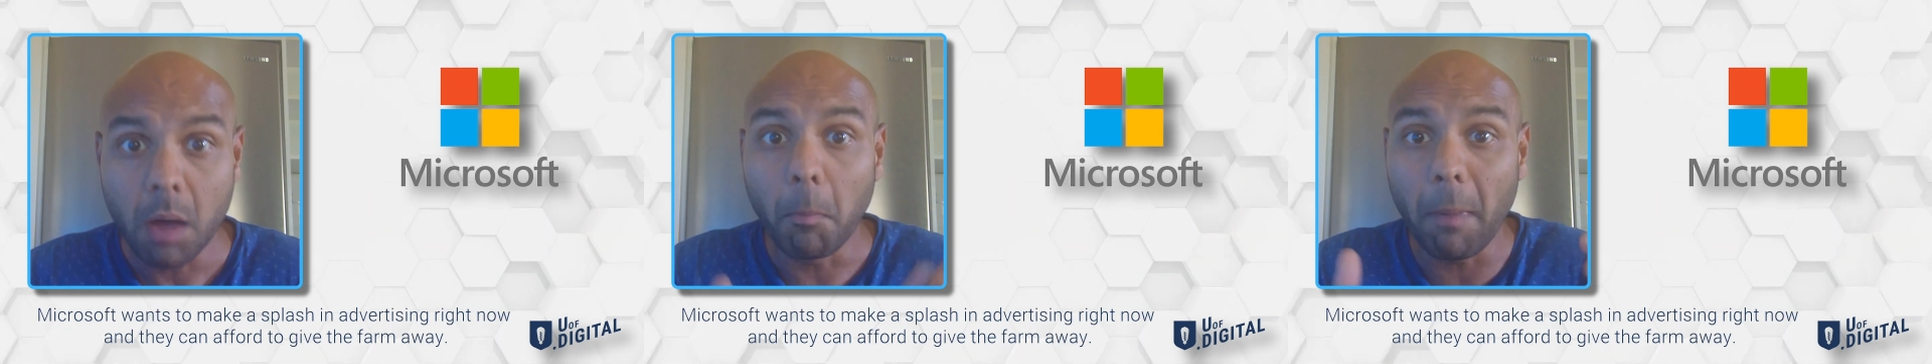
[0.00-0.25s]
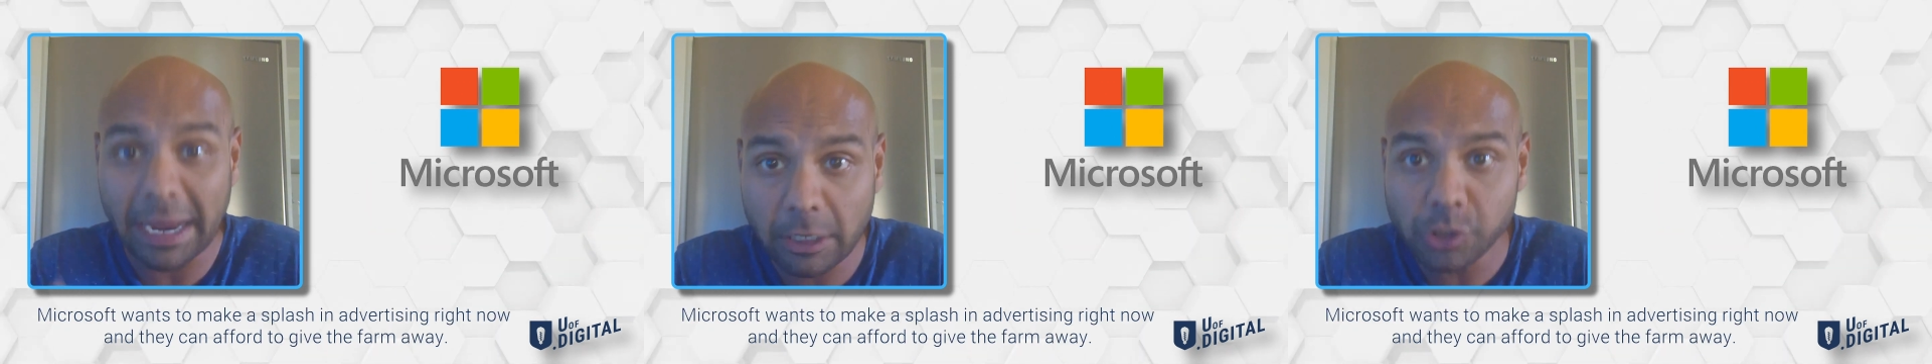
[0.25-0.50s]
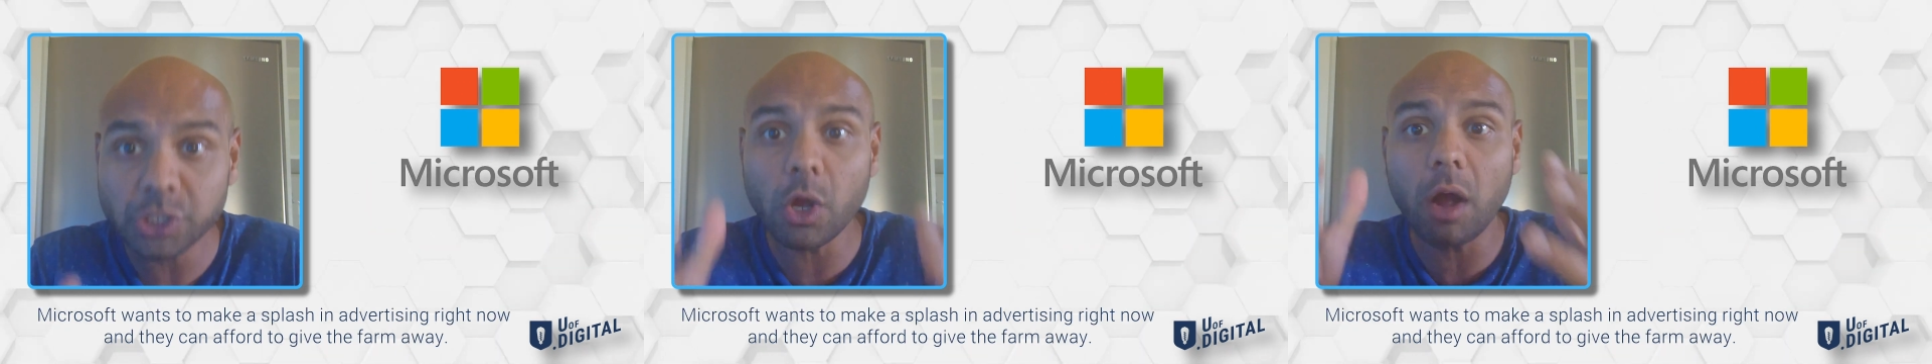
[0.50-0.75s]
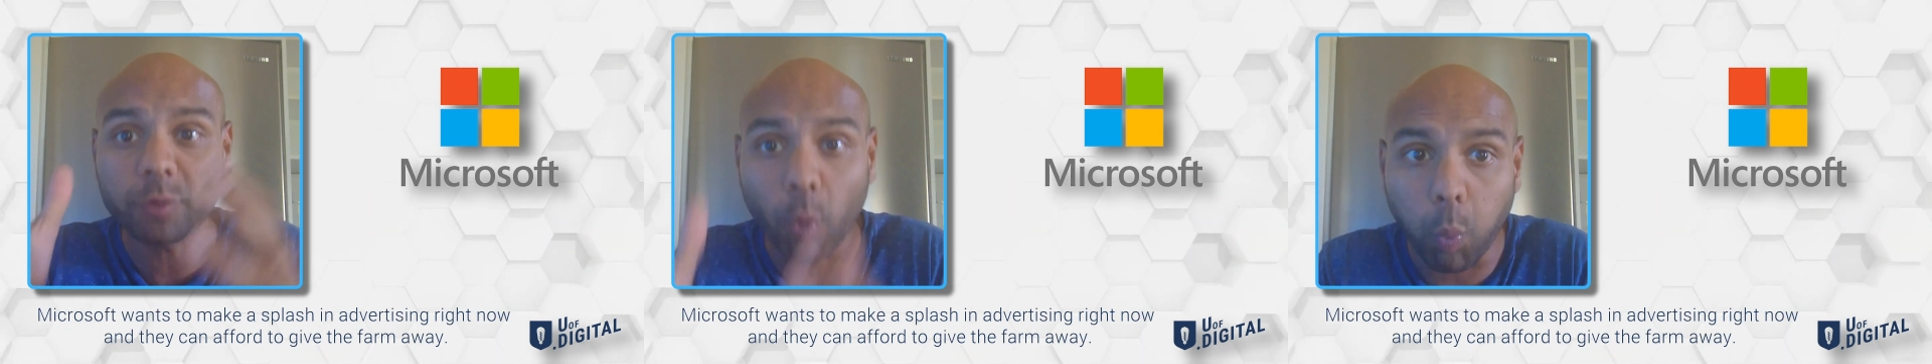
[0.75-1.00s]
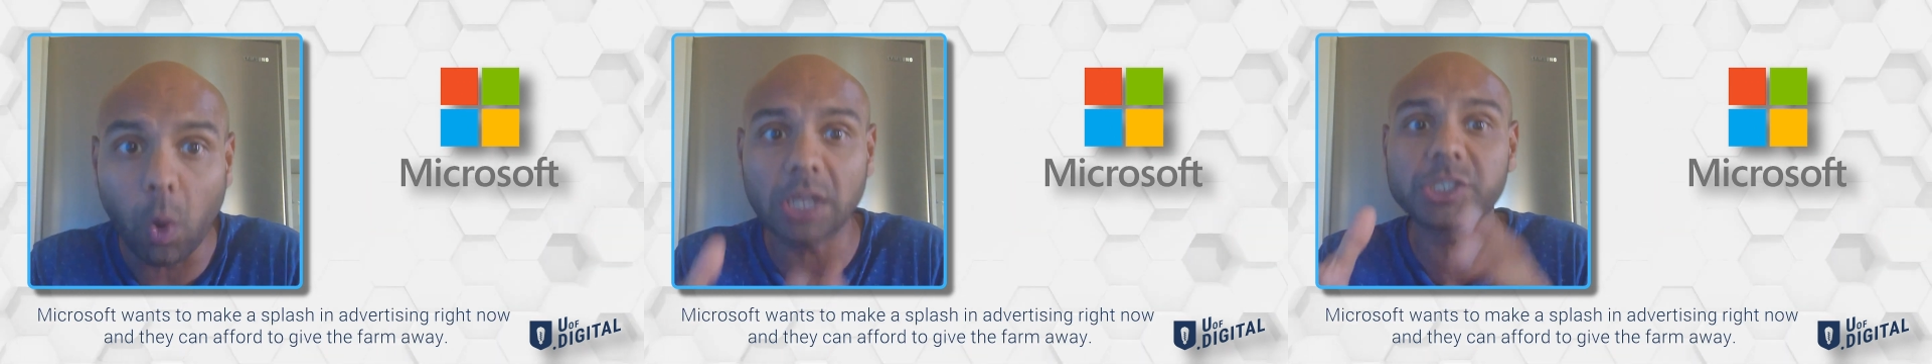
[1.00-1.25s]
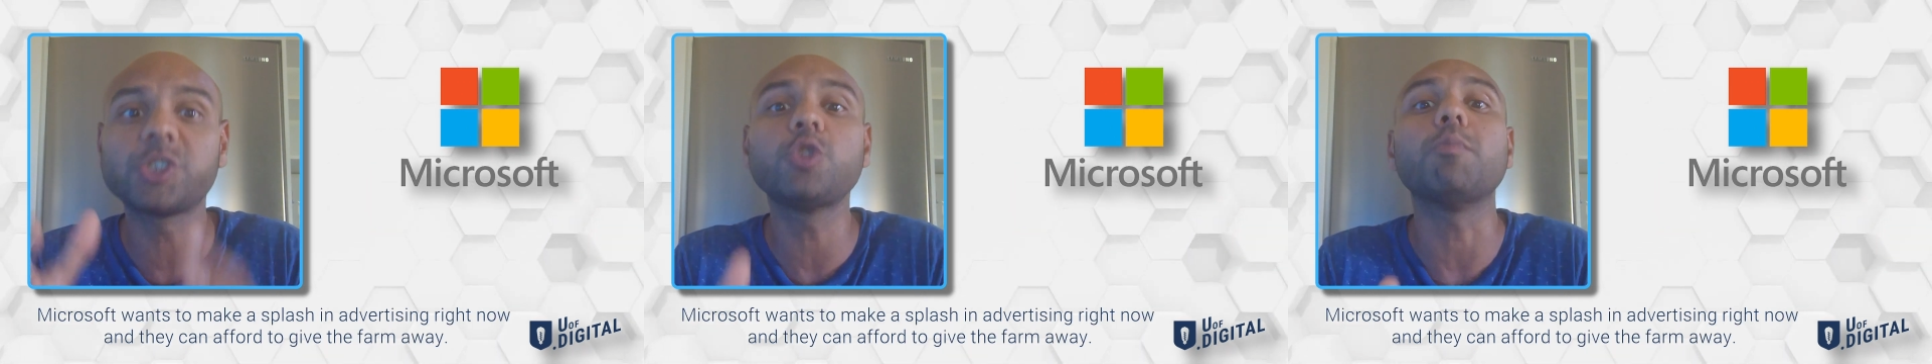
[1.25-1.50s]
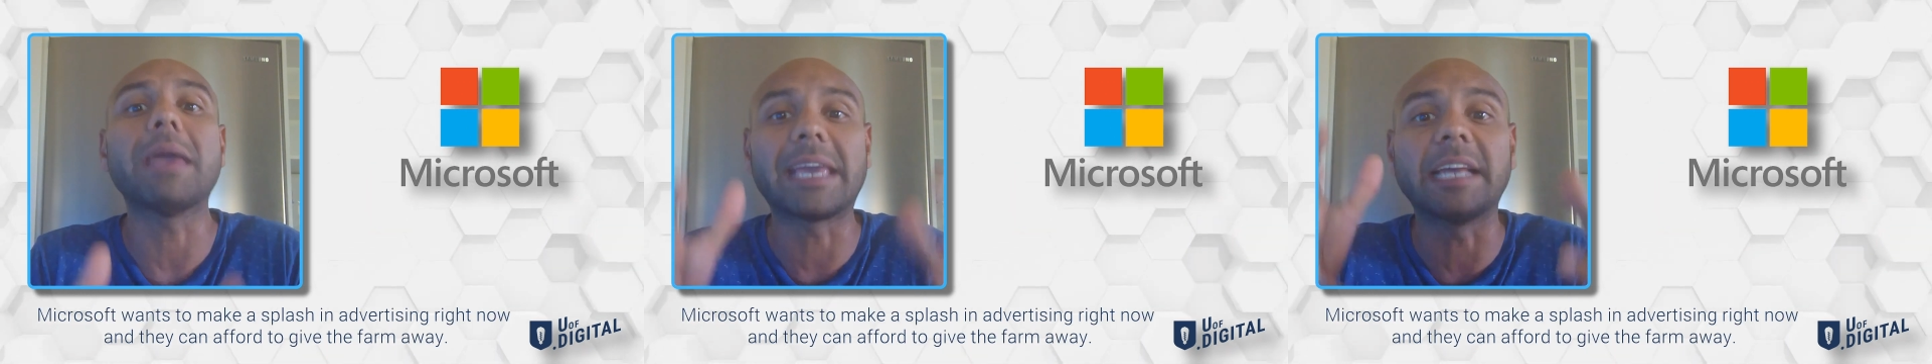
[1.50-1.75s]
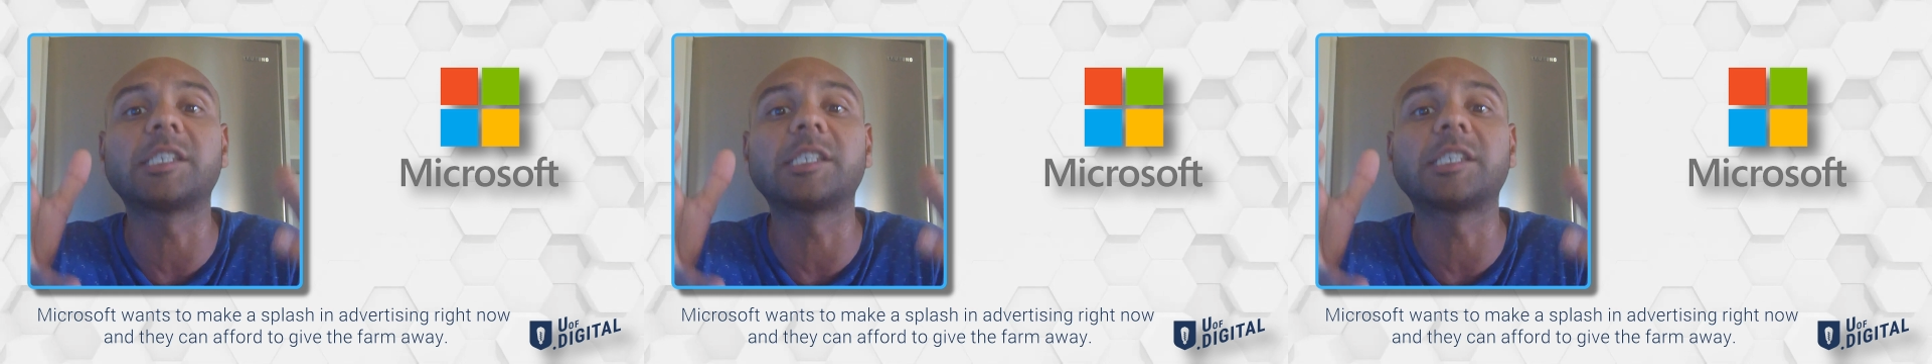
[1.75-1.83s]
Microsoft wants to make a